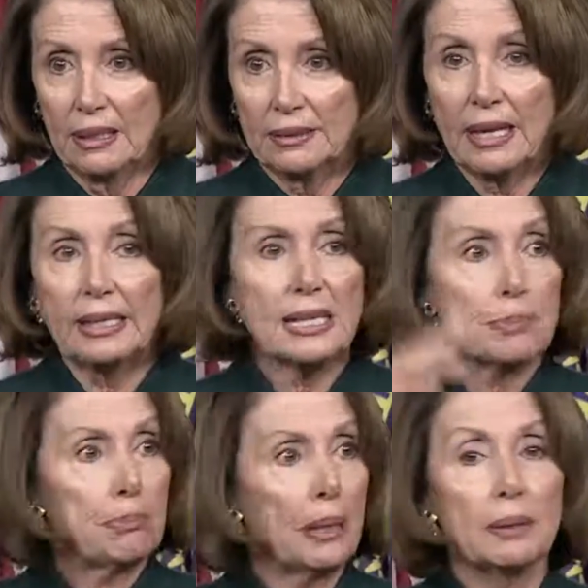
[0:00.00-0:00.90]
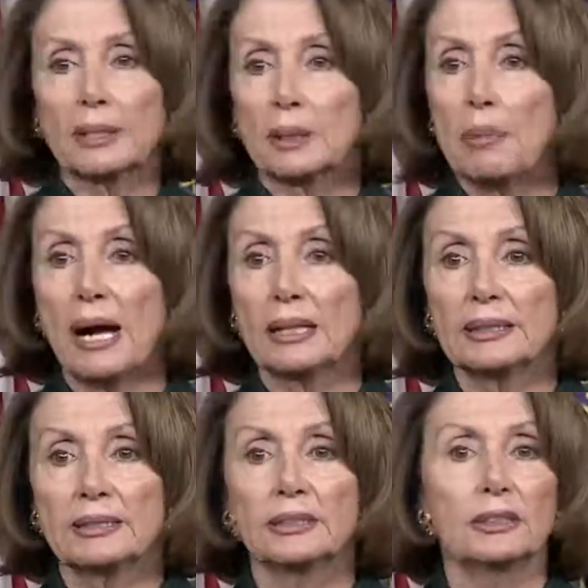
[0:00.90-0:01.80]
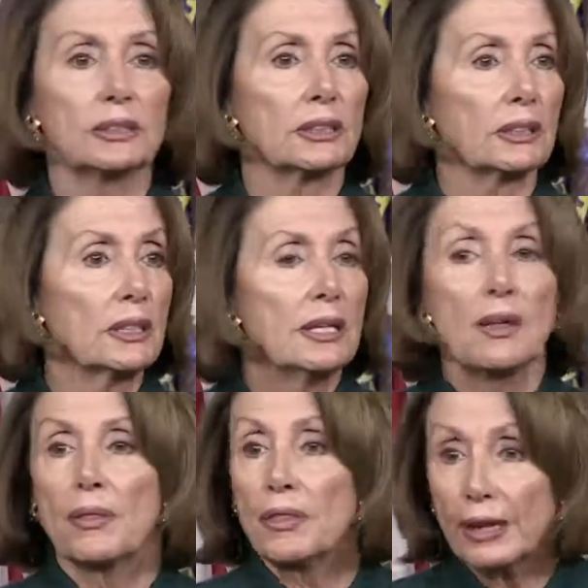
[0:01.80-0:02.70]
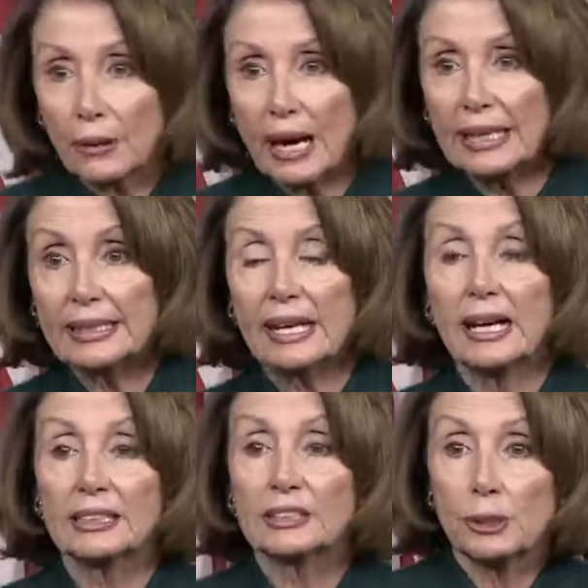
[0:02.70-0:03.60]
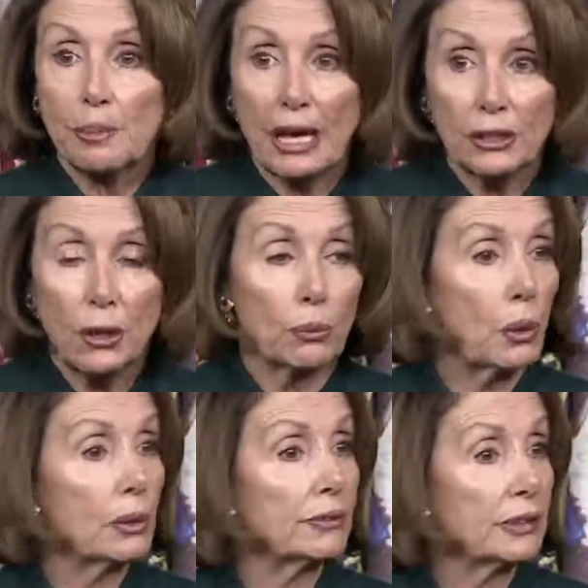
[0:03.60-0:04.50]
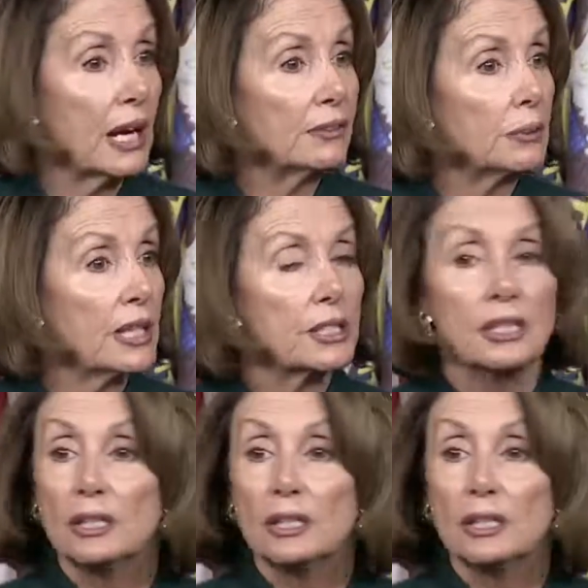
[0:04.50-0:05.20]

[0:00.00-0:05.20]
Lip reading: not as public policy or their ideology about no role of government,